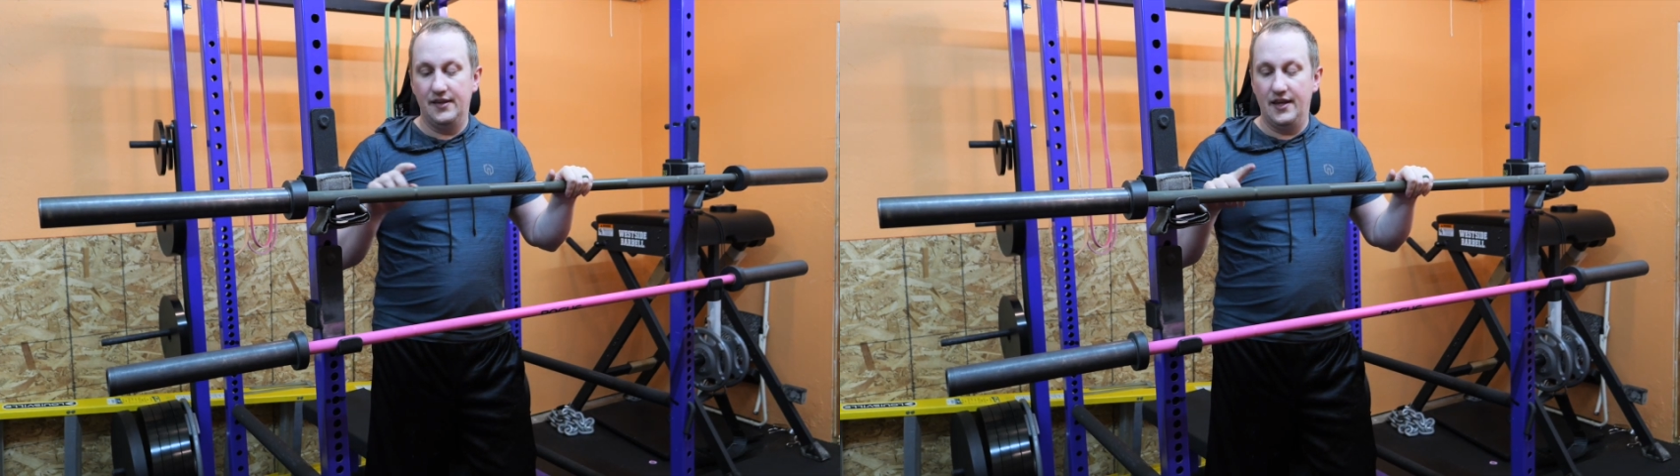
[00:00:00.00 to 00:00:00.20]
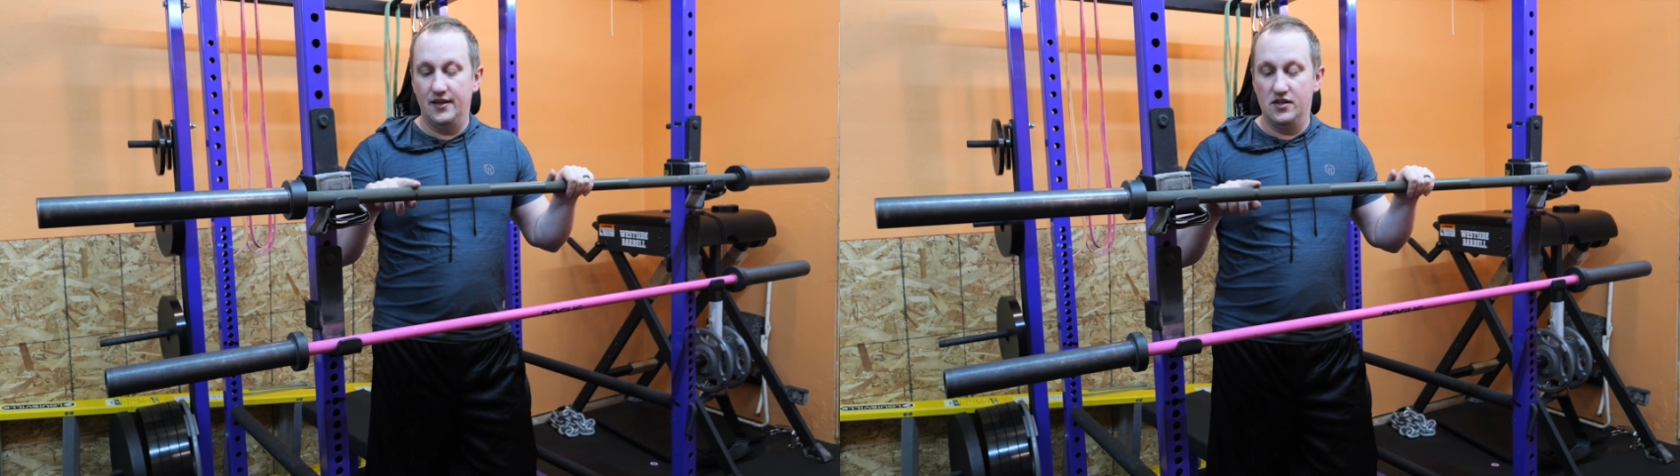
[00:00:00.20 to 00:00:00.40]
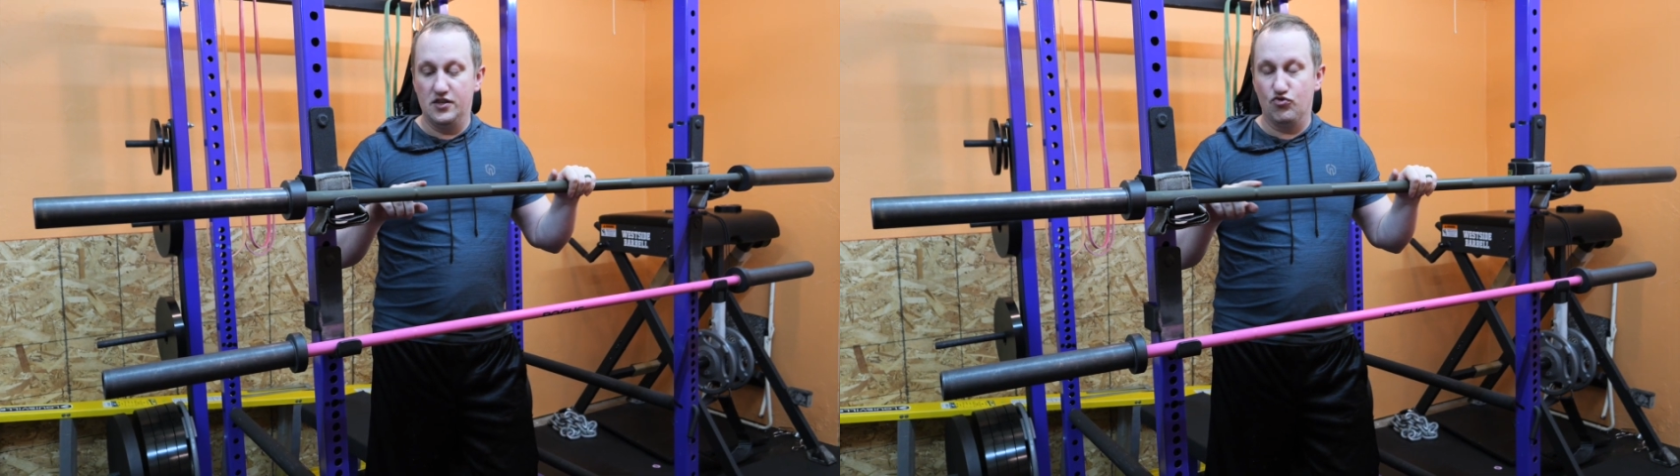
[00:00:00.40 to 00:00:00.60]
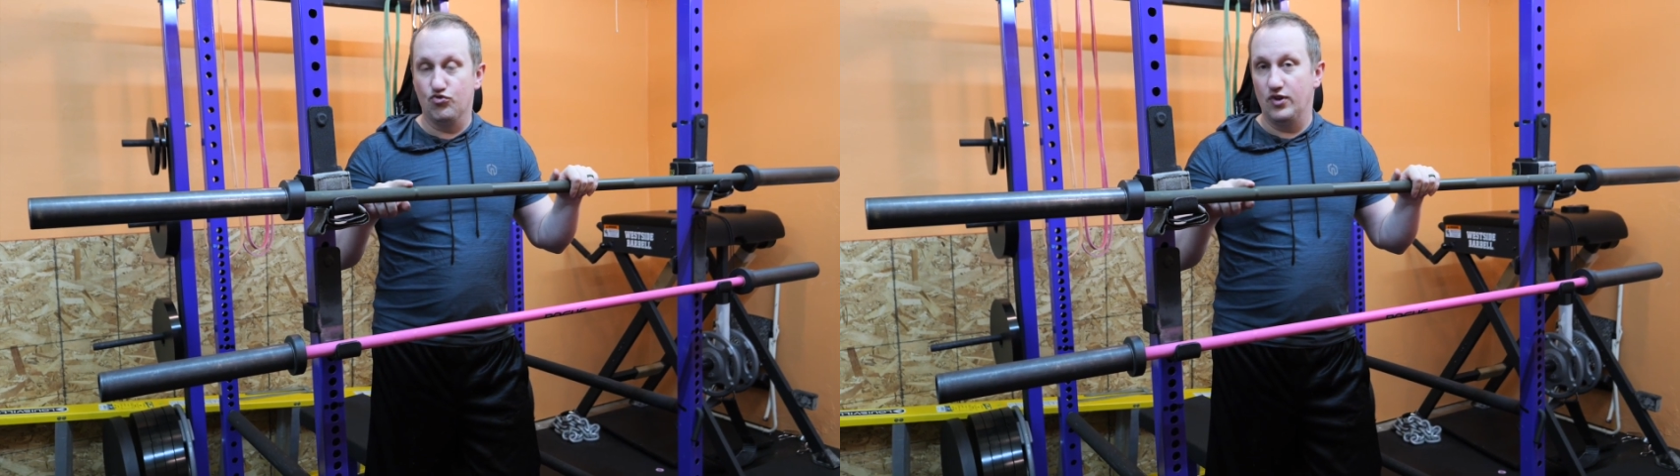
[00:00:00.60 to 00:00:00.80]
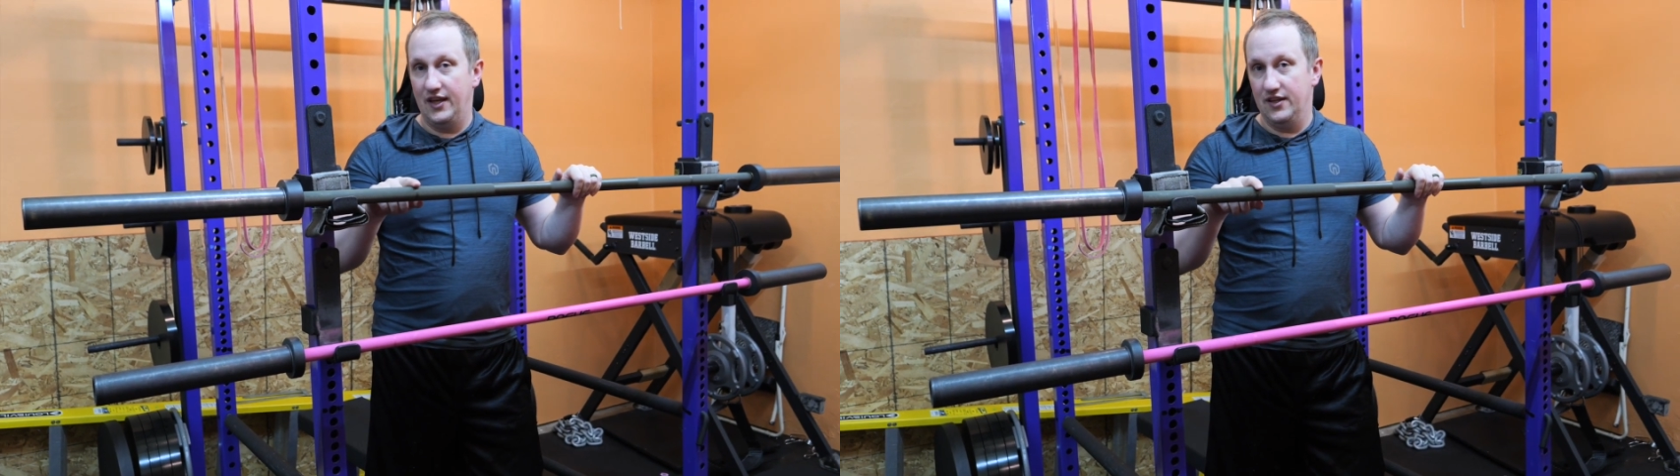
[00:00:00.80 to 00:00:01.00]
then this
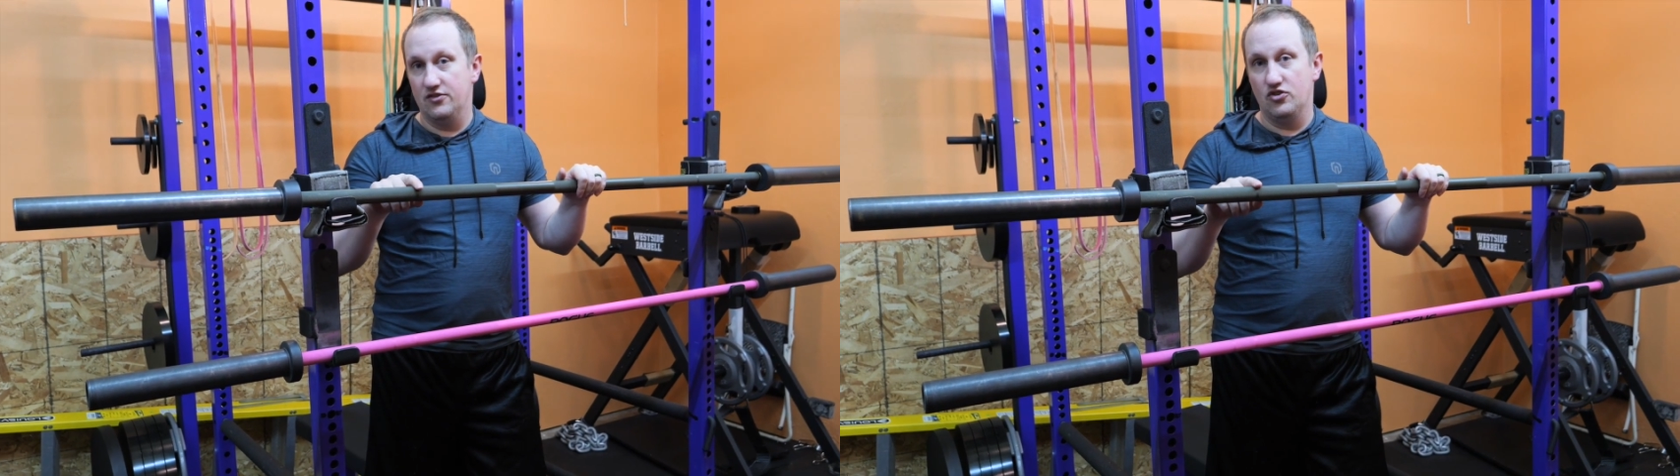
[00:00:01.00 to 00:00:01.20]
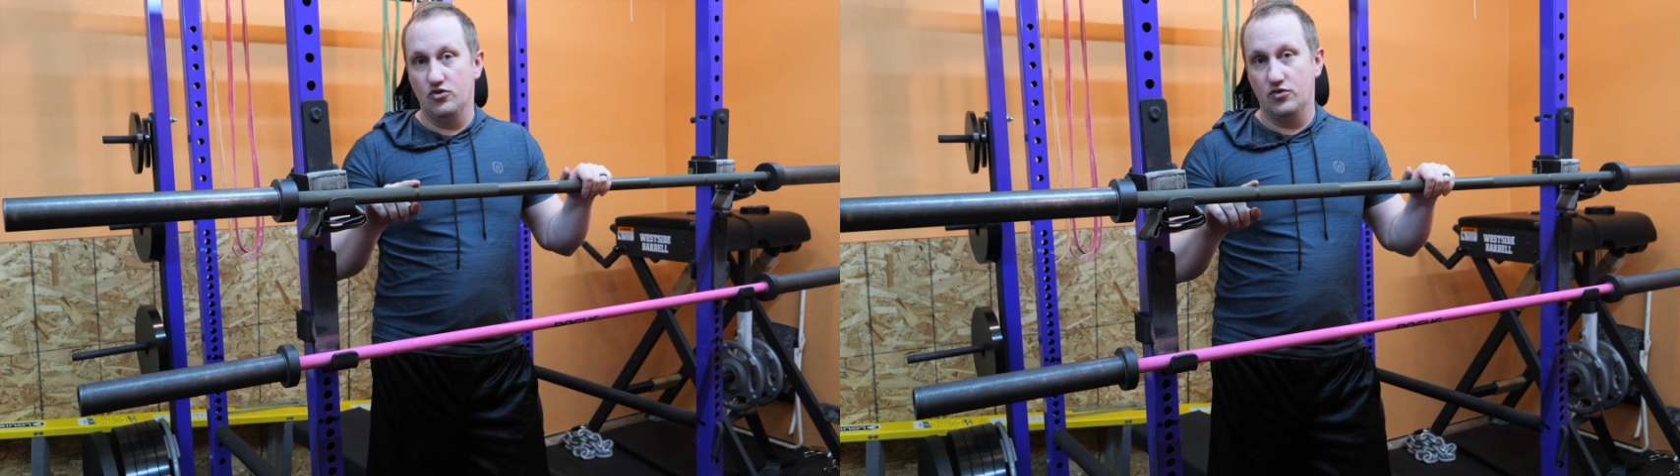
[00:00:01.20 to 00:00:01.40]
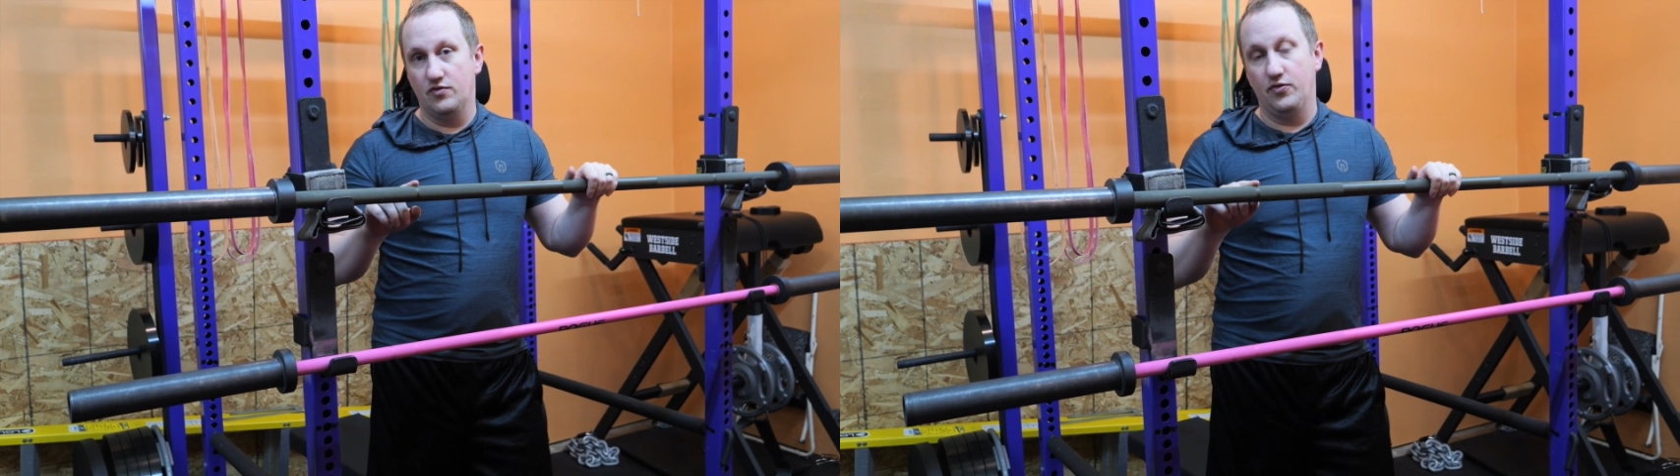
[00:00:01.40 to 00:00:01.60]
ring is used